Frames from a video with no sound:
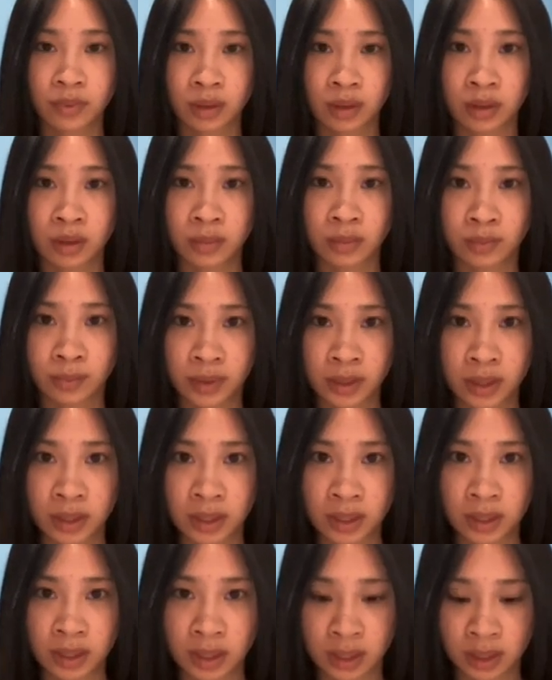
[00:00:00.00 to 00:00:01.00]
Part
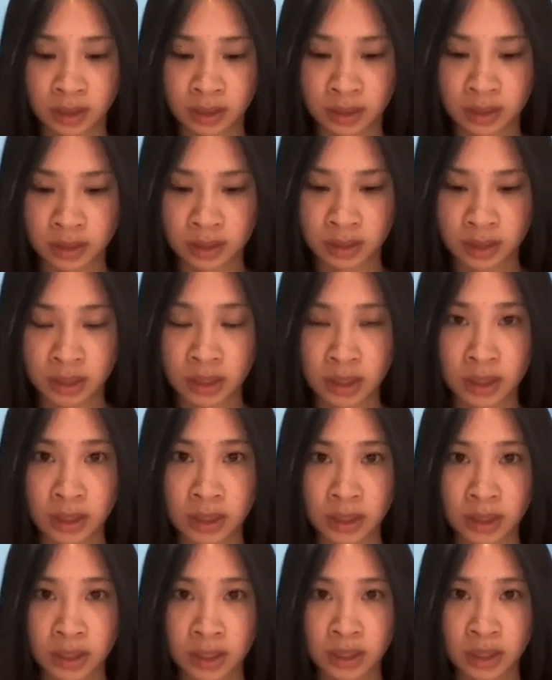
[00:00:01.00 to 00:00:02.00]
B, and
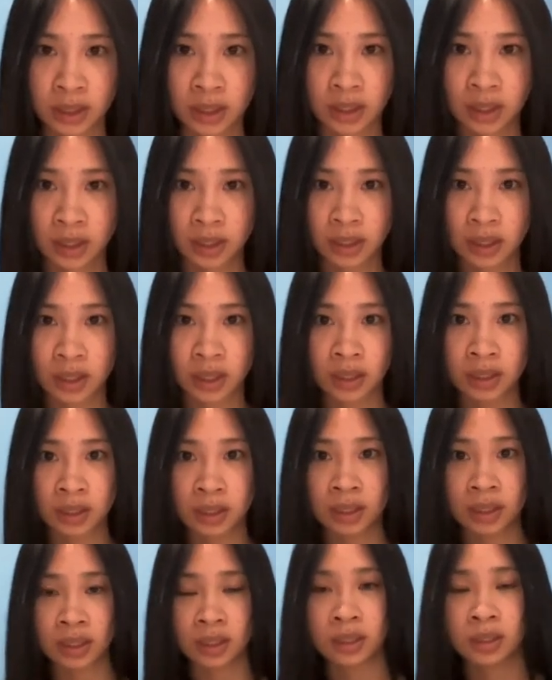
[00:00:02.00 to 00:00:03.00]
C, and
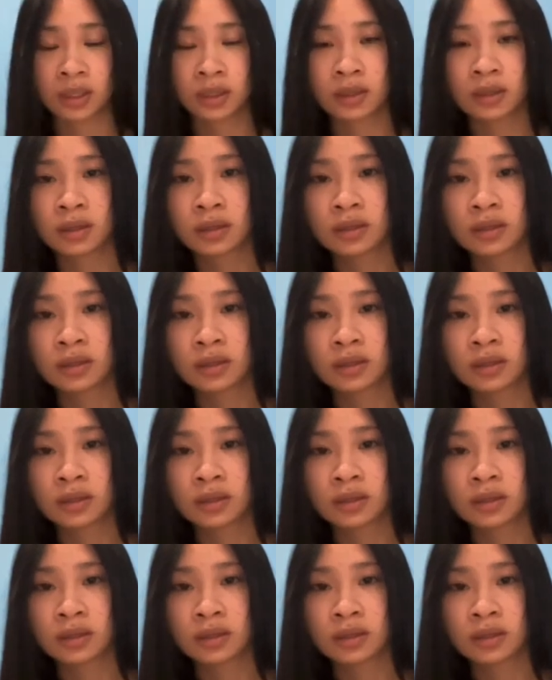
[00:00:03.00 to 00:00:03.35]
D.